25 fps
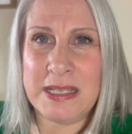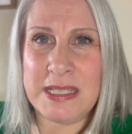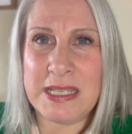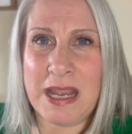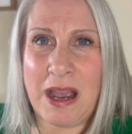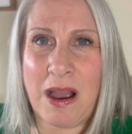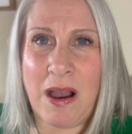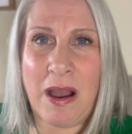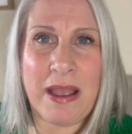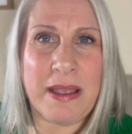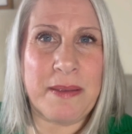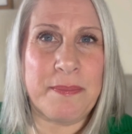
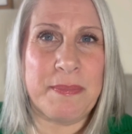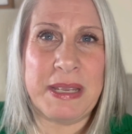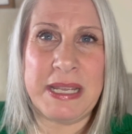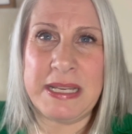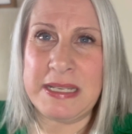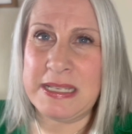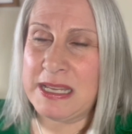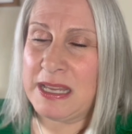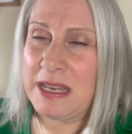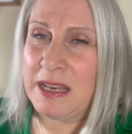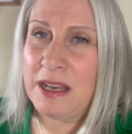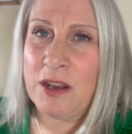I
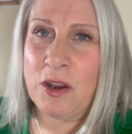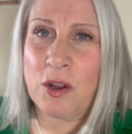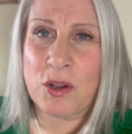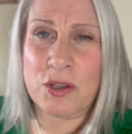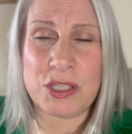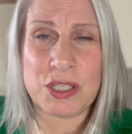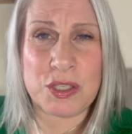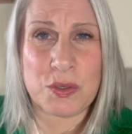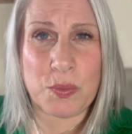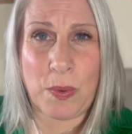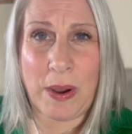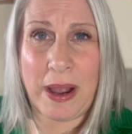immediately
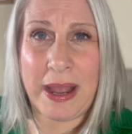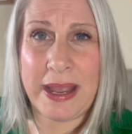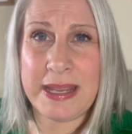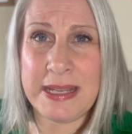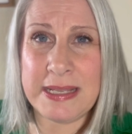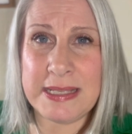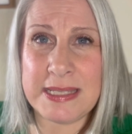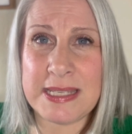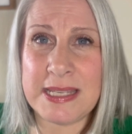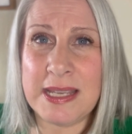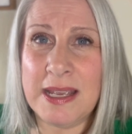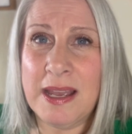lost
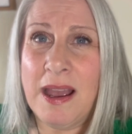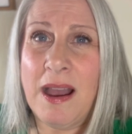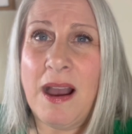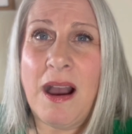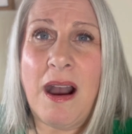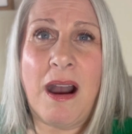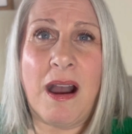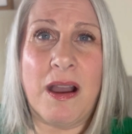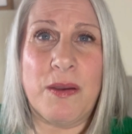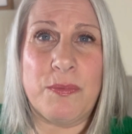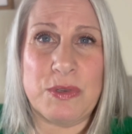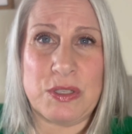weight.
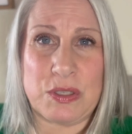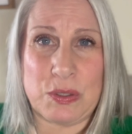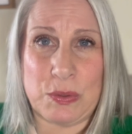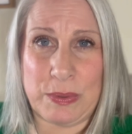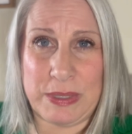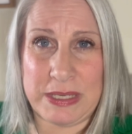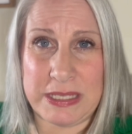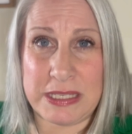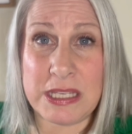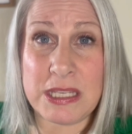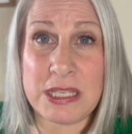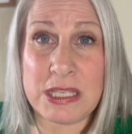I was
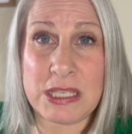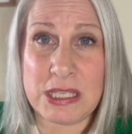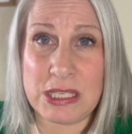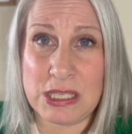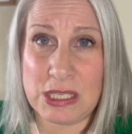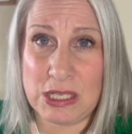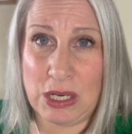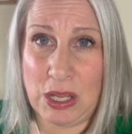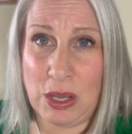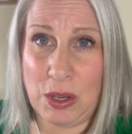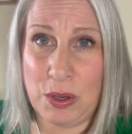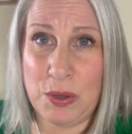always a
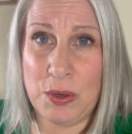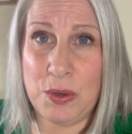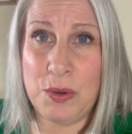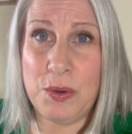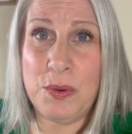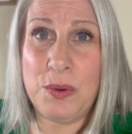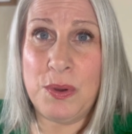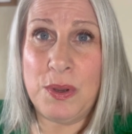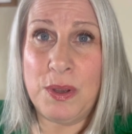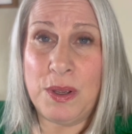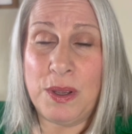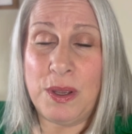
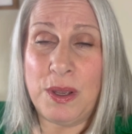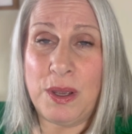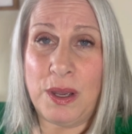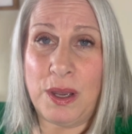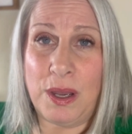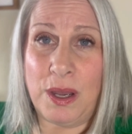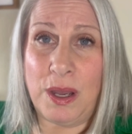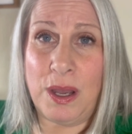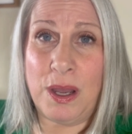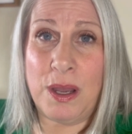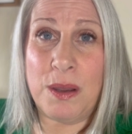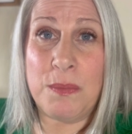slow
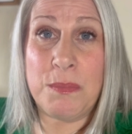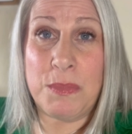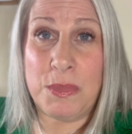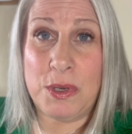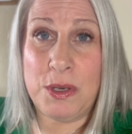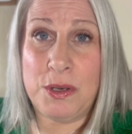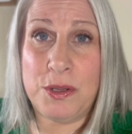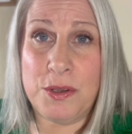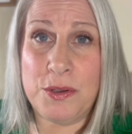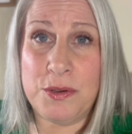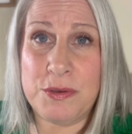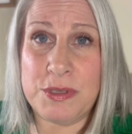
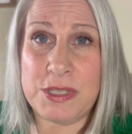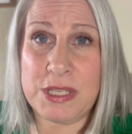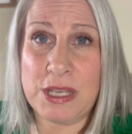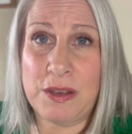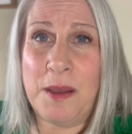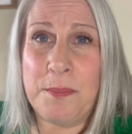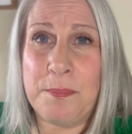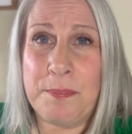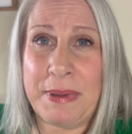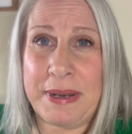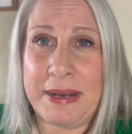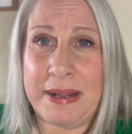loser,
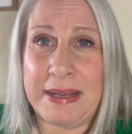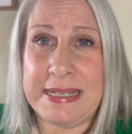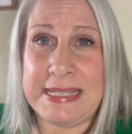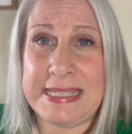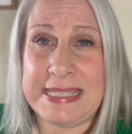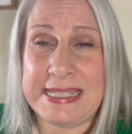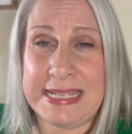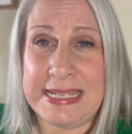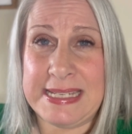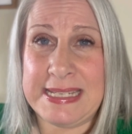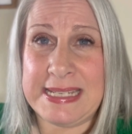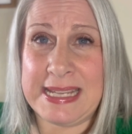but I
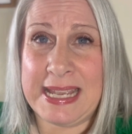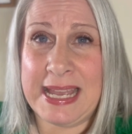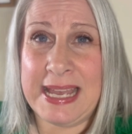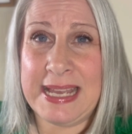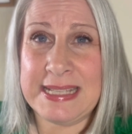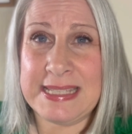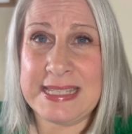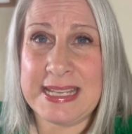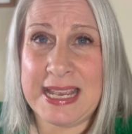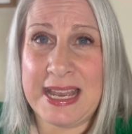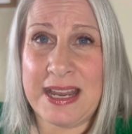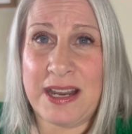did
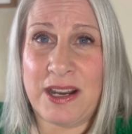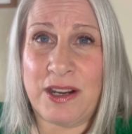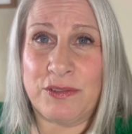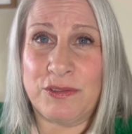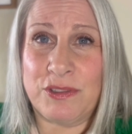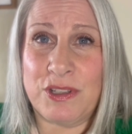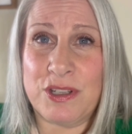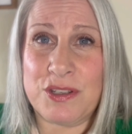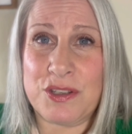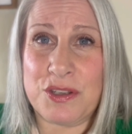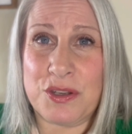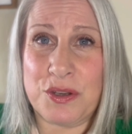get
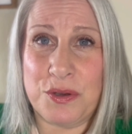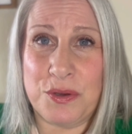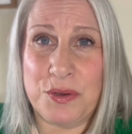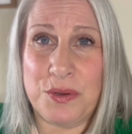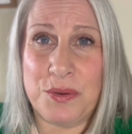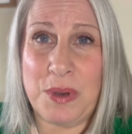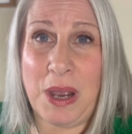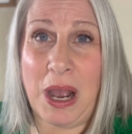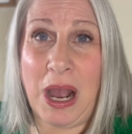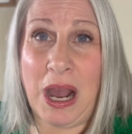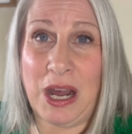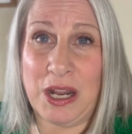down
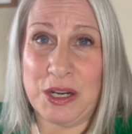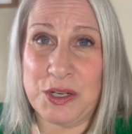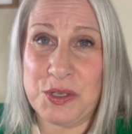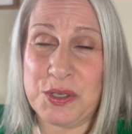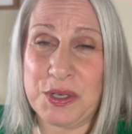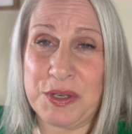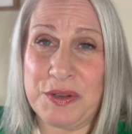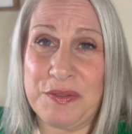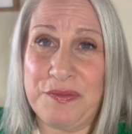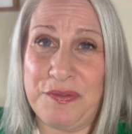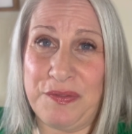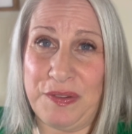to
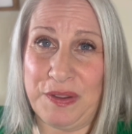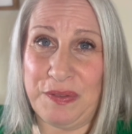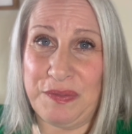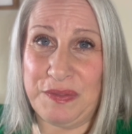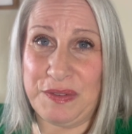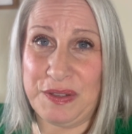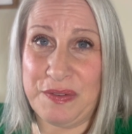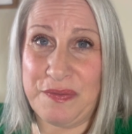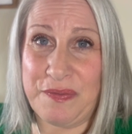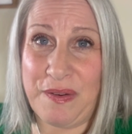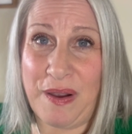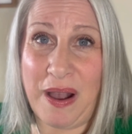
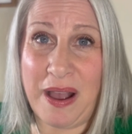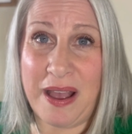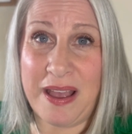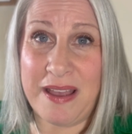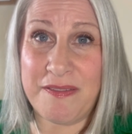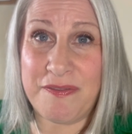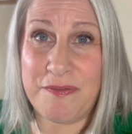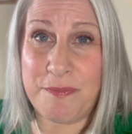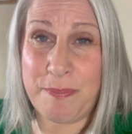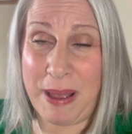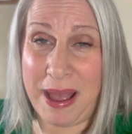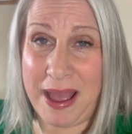
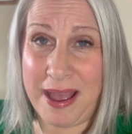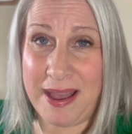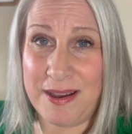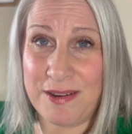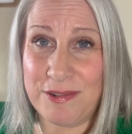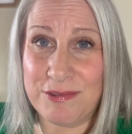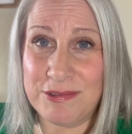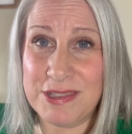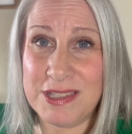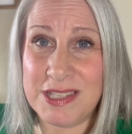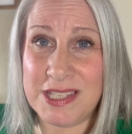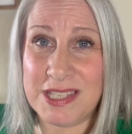155
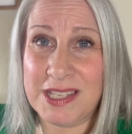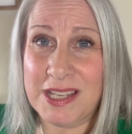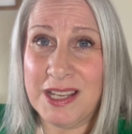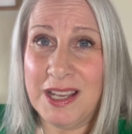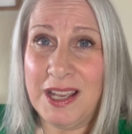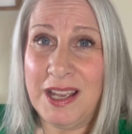pounds,